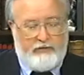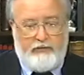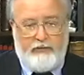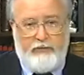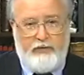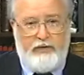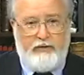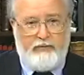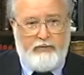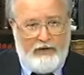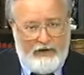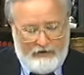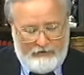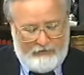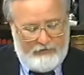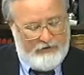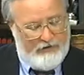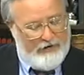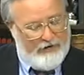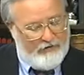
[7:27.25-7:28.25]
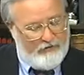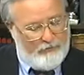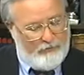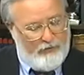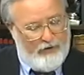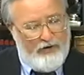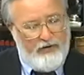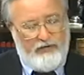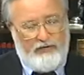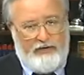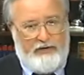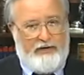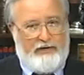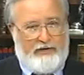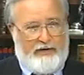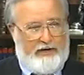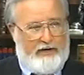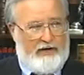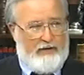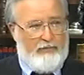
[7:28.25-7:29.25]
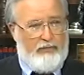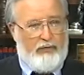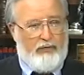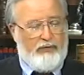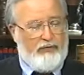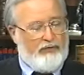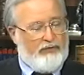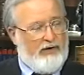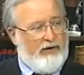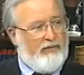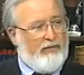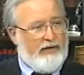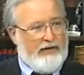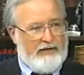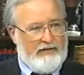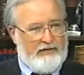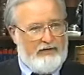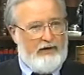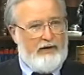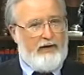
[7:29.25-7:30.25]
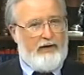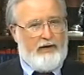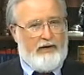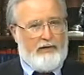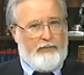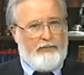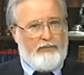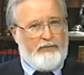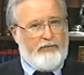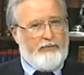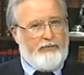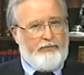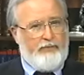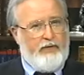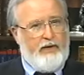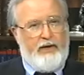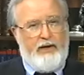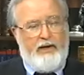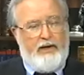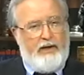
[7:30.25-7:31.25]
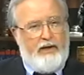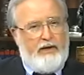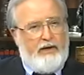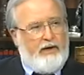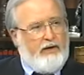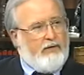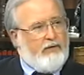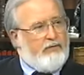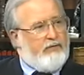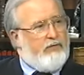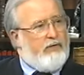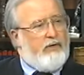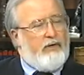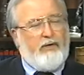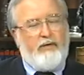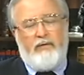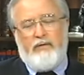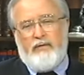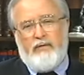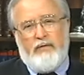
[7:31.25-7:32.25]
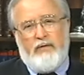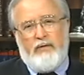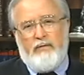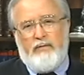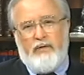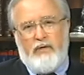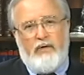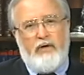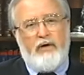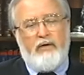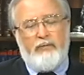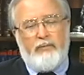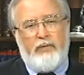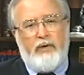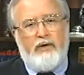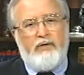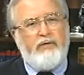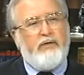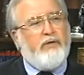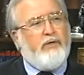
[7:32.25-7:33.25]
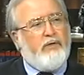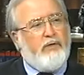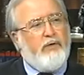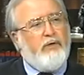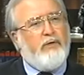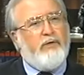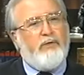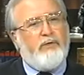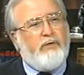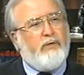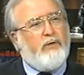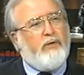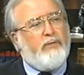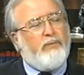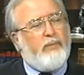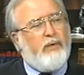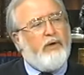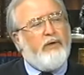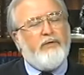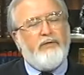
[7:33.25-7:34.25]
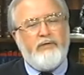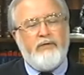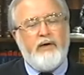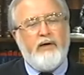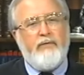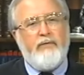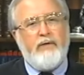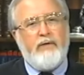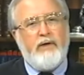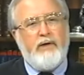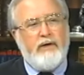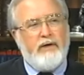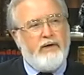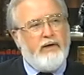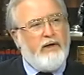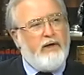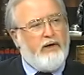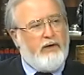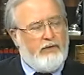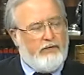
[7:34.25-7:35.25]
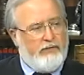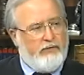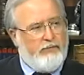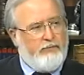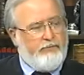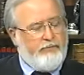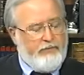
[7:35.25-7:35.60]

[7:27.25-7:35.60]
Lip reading: to me. In fact, the expression in the Hebrew, seven times, is the very expression used to express 7 years,